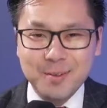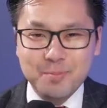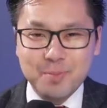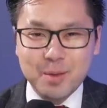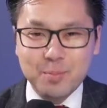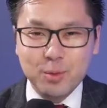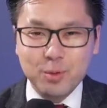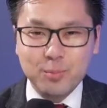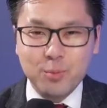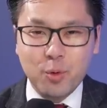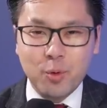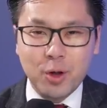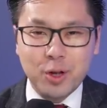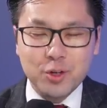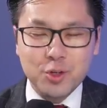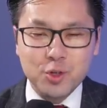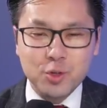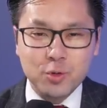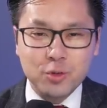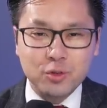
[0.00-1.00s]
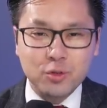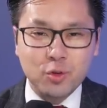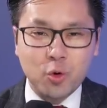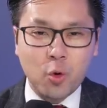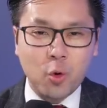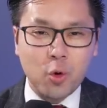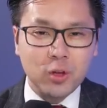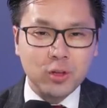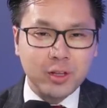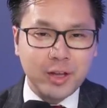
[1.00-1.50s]
People point to this
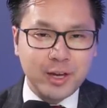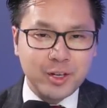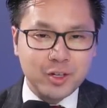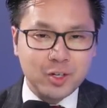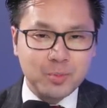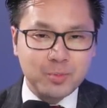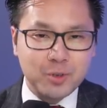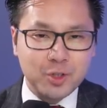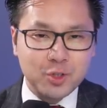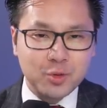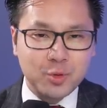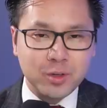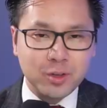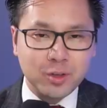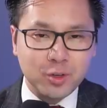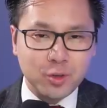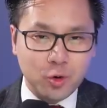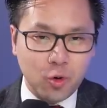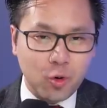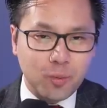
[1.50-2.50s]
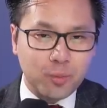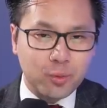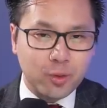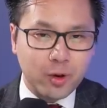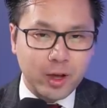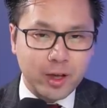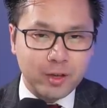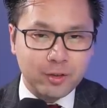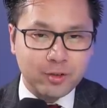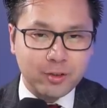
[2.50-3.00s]
correlation between the gold
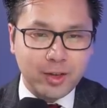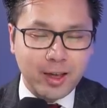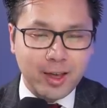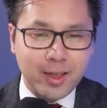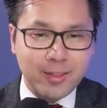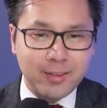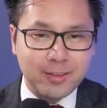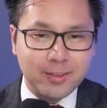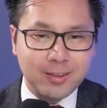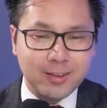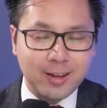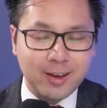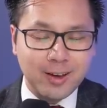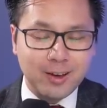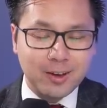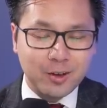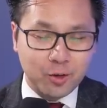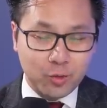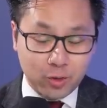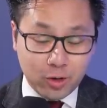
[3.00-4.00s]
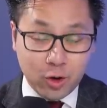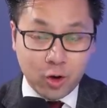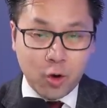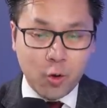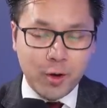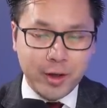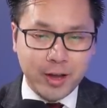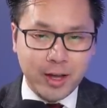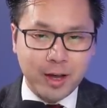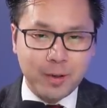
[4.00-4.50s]
price and
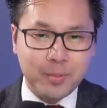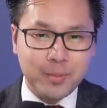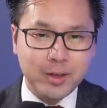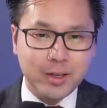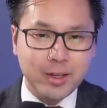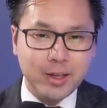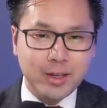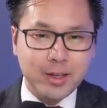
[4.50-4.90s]
going up